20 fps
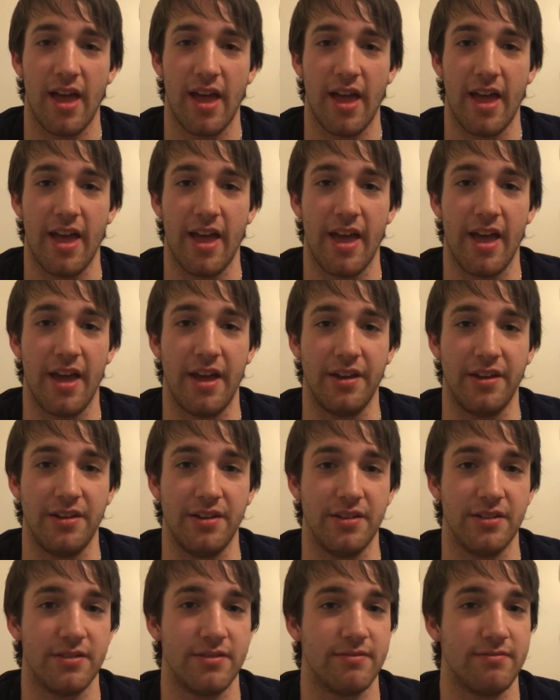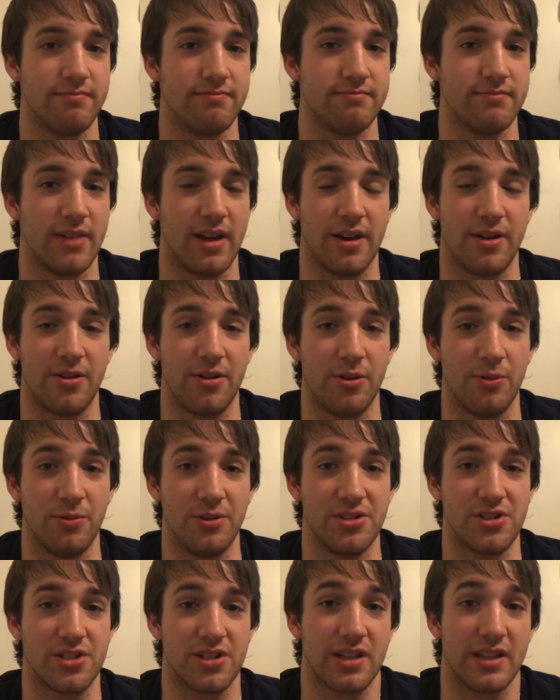And I don't know, we
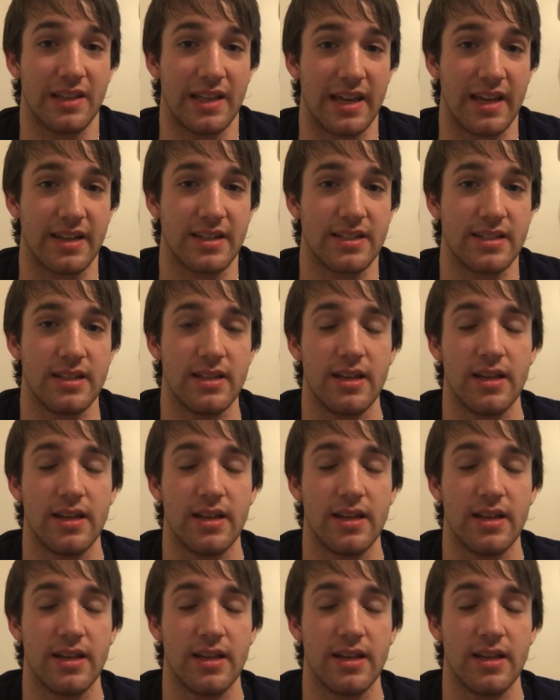just clicked.